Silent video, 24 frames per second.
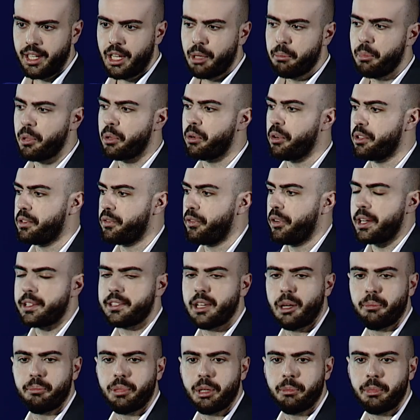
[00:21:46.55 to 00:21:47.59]
because, for
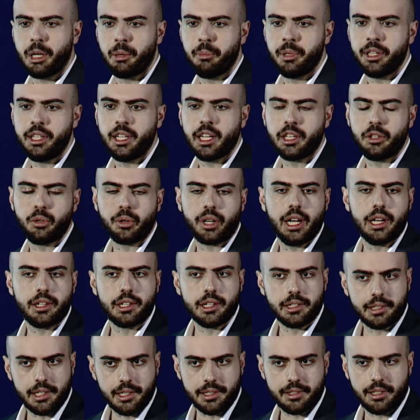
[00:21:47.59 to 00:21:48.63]
example, maybe the
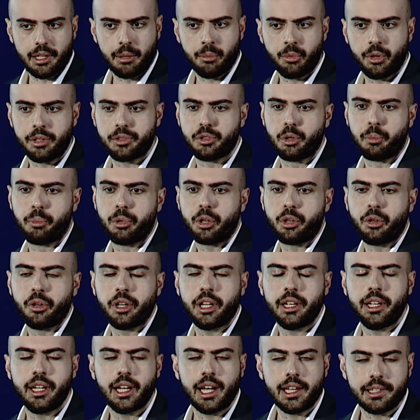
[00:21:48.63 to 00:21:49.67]
education system wants to procure
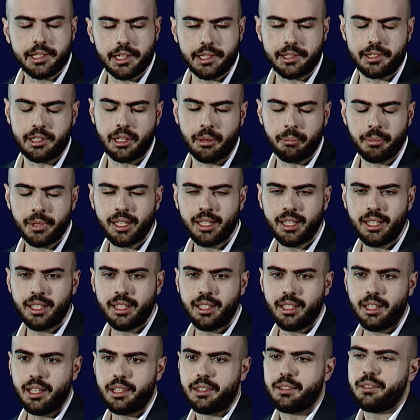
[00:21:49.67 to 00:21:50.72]
an AI system.
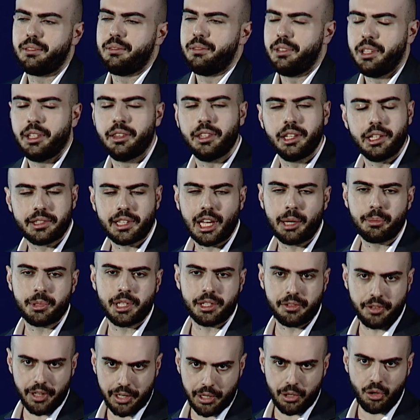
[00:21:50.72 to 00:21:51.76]
In these times,
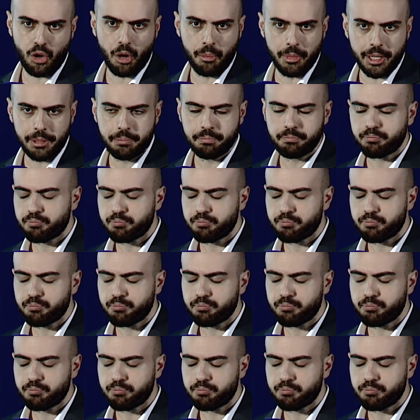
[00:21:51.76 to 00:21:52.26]
it's very common.